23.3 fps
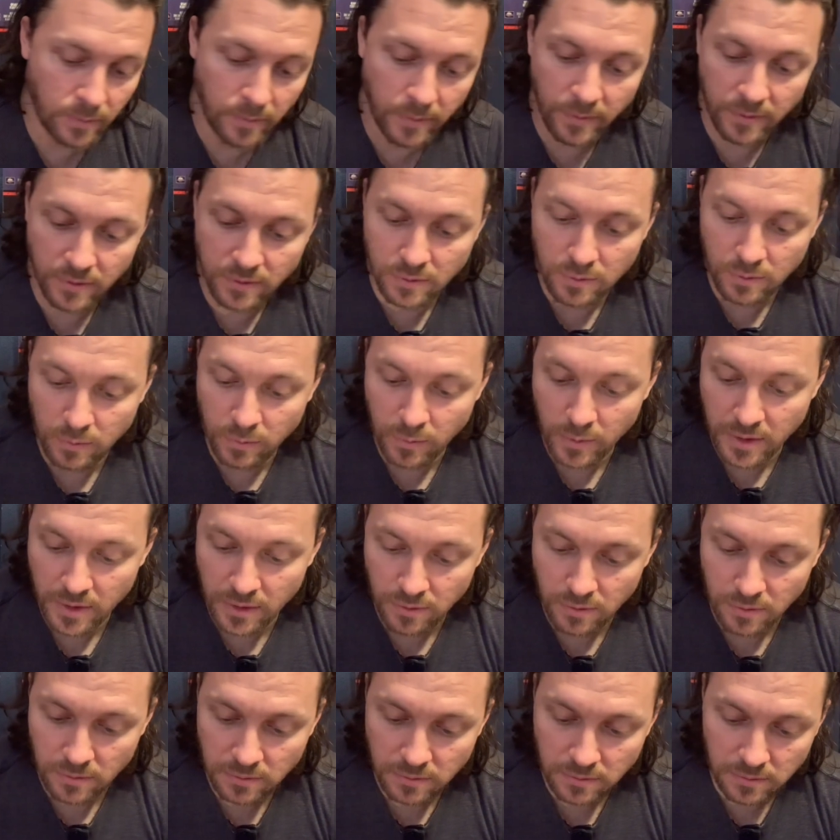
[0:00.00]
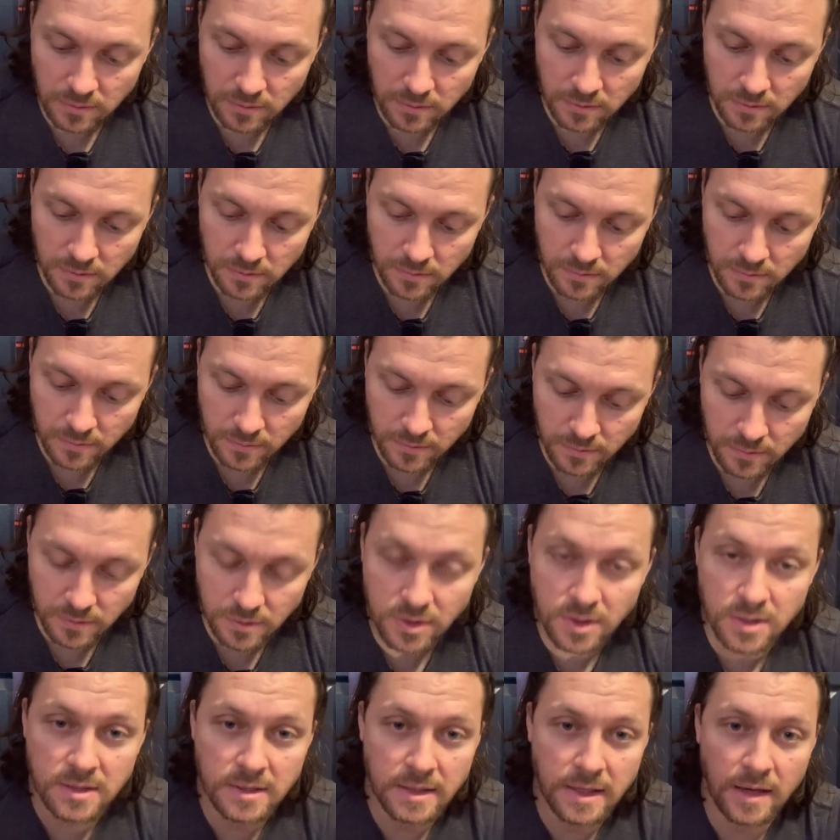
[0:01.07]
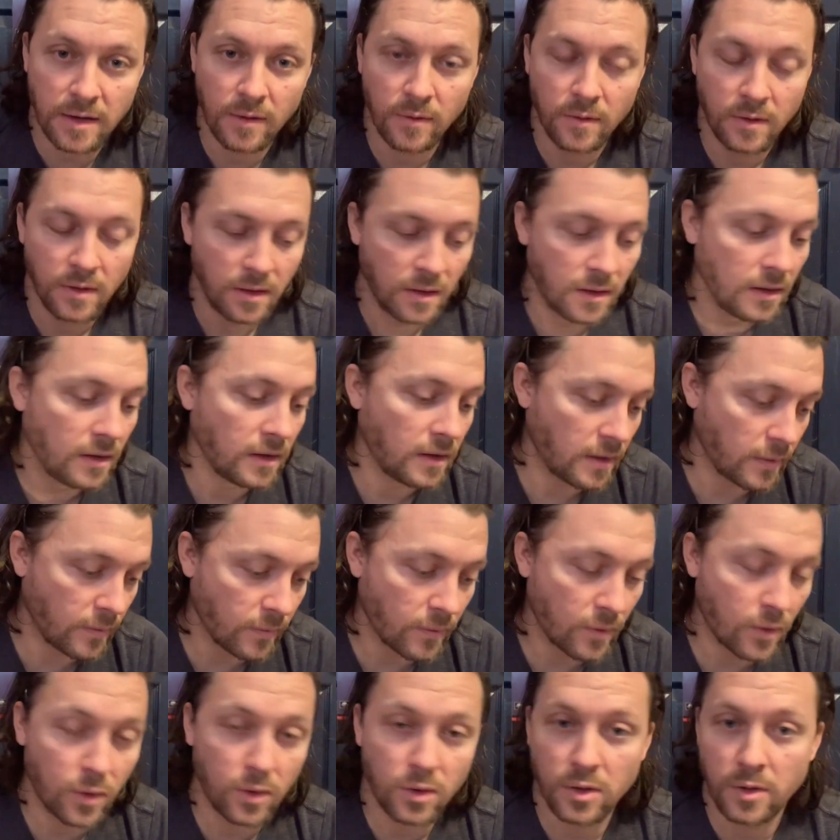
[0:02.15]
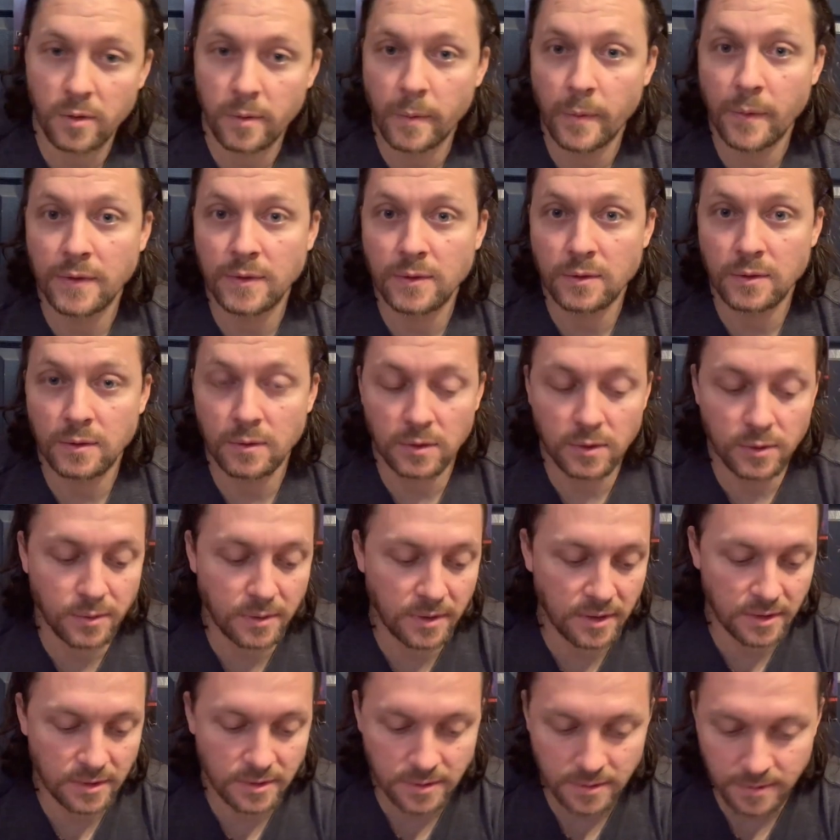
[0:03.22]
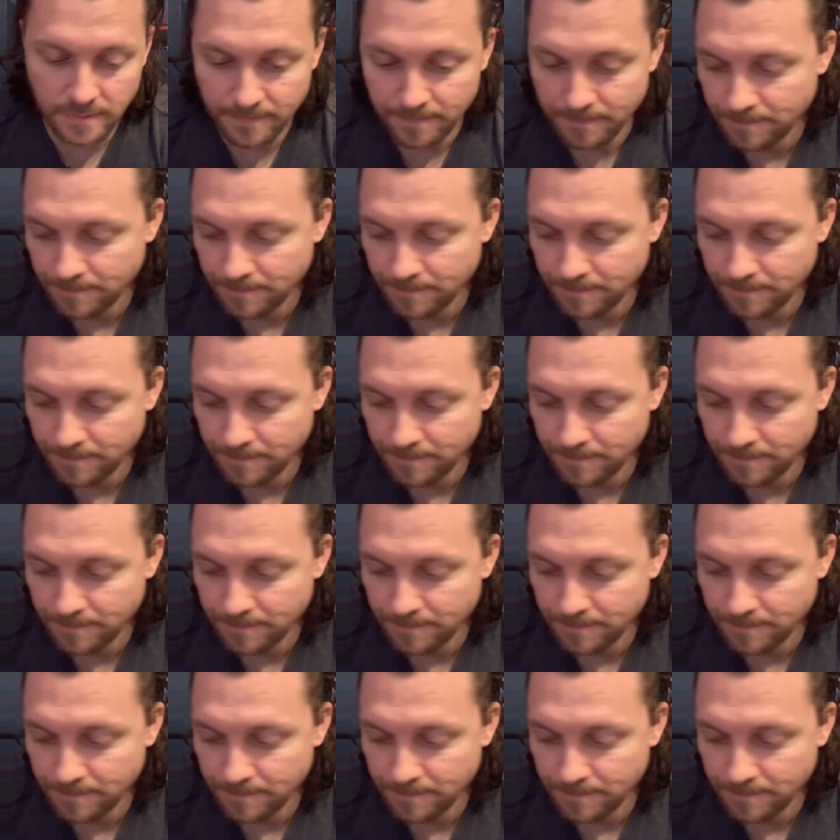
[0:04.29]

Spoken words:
we went through Will just now, and earlier we went through Lucas.